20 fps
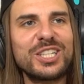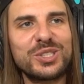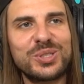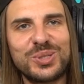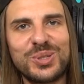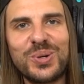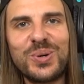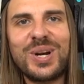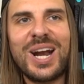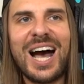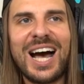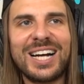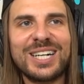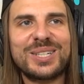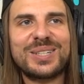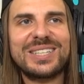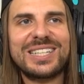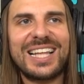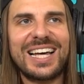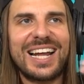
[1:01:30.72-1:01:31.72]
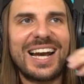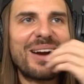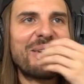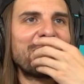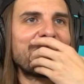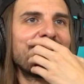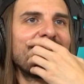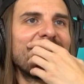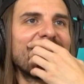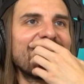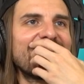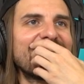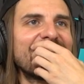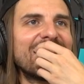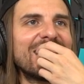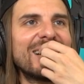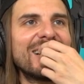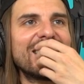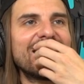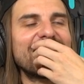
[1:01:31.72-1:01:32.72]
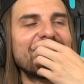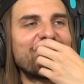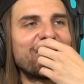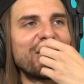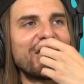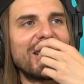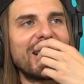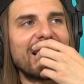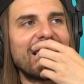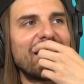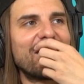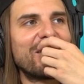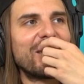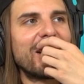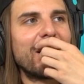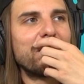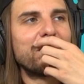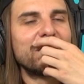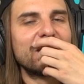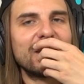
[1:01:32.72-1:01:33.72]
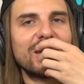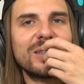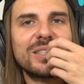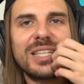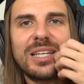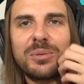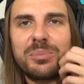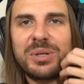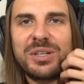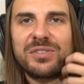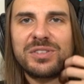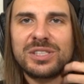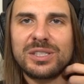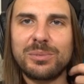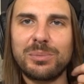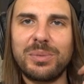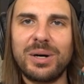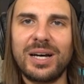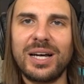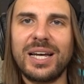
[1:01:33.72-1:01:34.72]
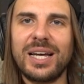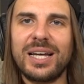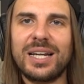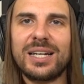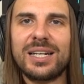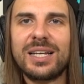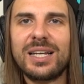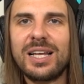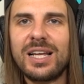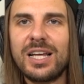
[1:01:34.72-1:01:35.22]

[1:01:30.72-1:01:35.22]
Do not do that, everybody. I feel like every episode's like Beavis and Butthead.